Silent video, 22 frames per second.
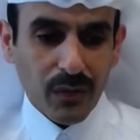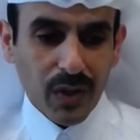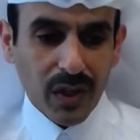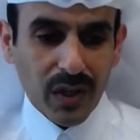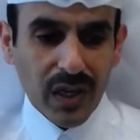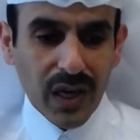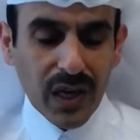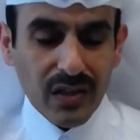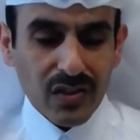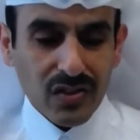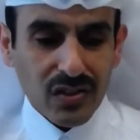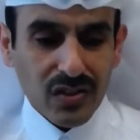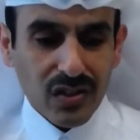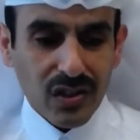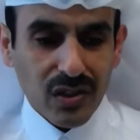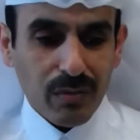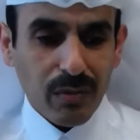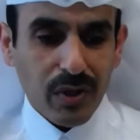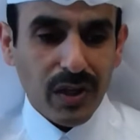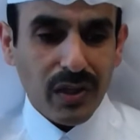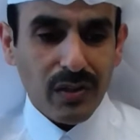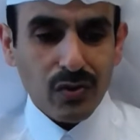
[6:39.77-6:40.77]
gas
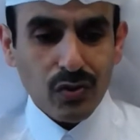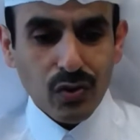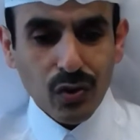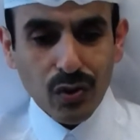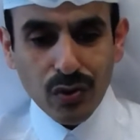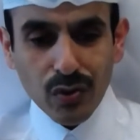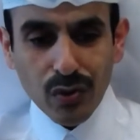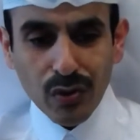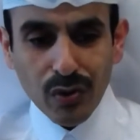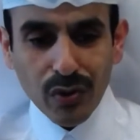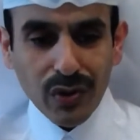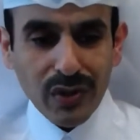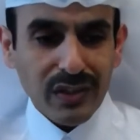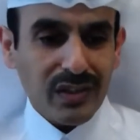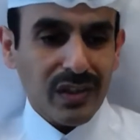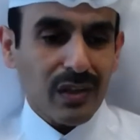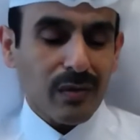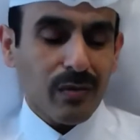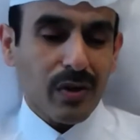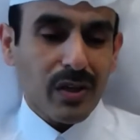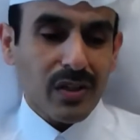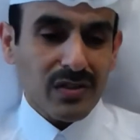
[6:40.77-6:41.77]
turbines or oil
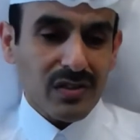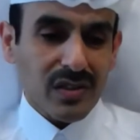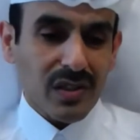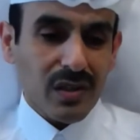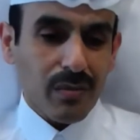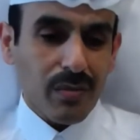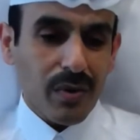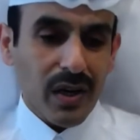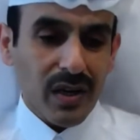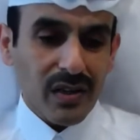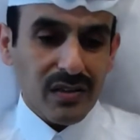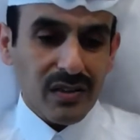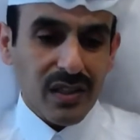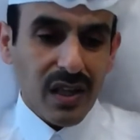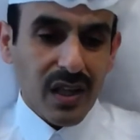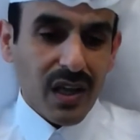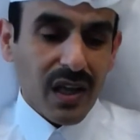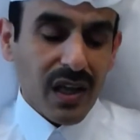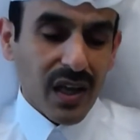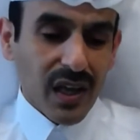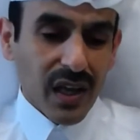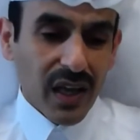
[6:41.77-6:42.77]
turbines in the past,
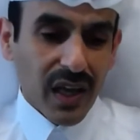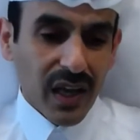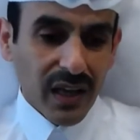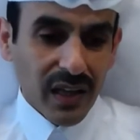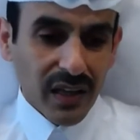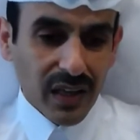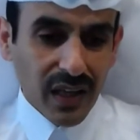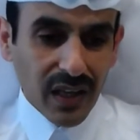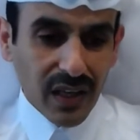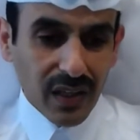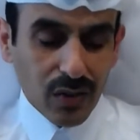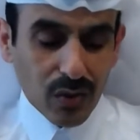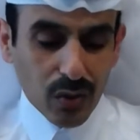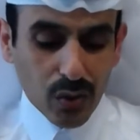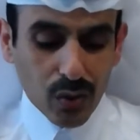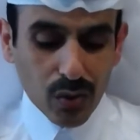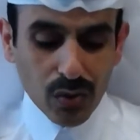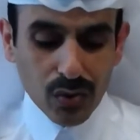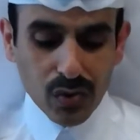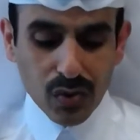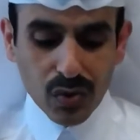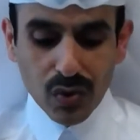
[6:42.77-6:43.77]
and
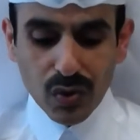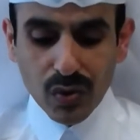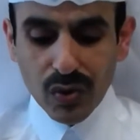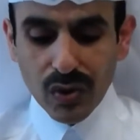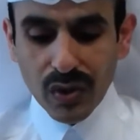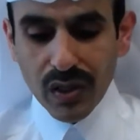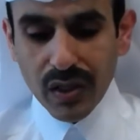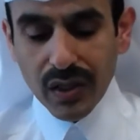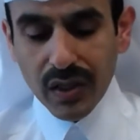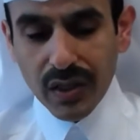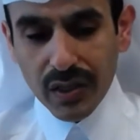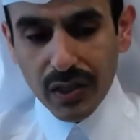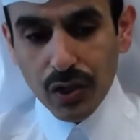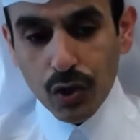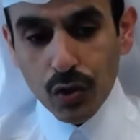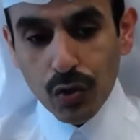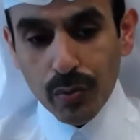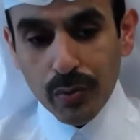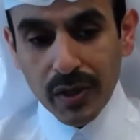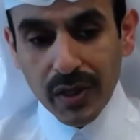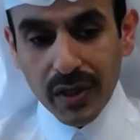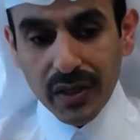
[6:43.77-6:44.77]
also
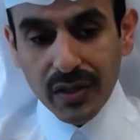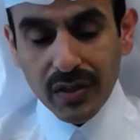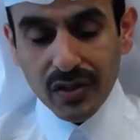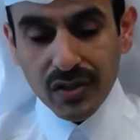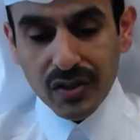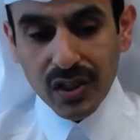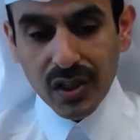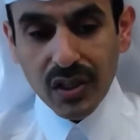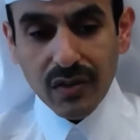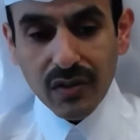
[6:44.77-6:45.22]
renewable energy.